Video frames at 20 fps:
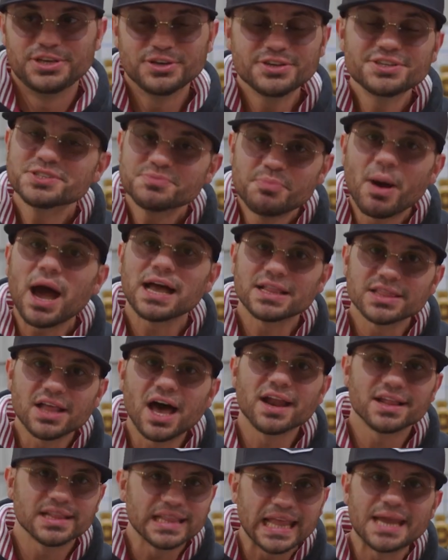you can just buy a
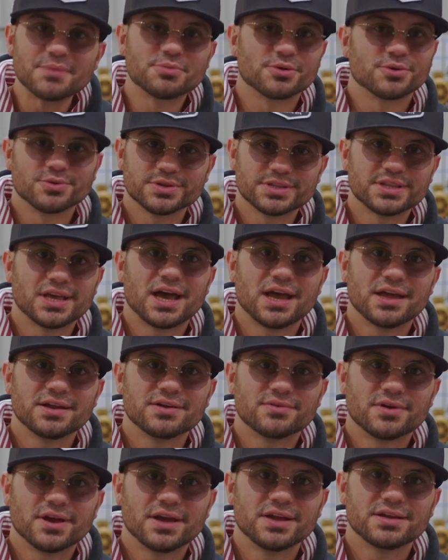lot of labor with that,
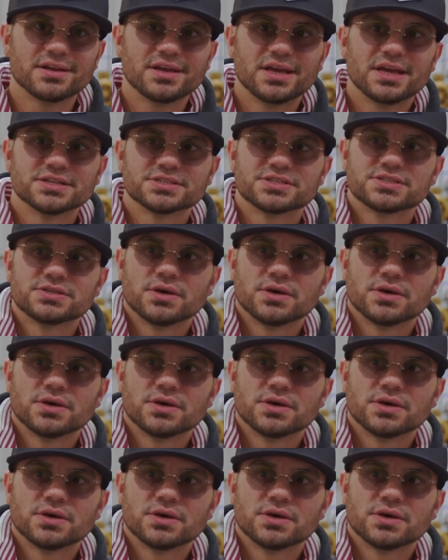right? And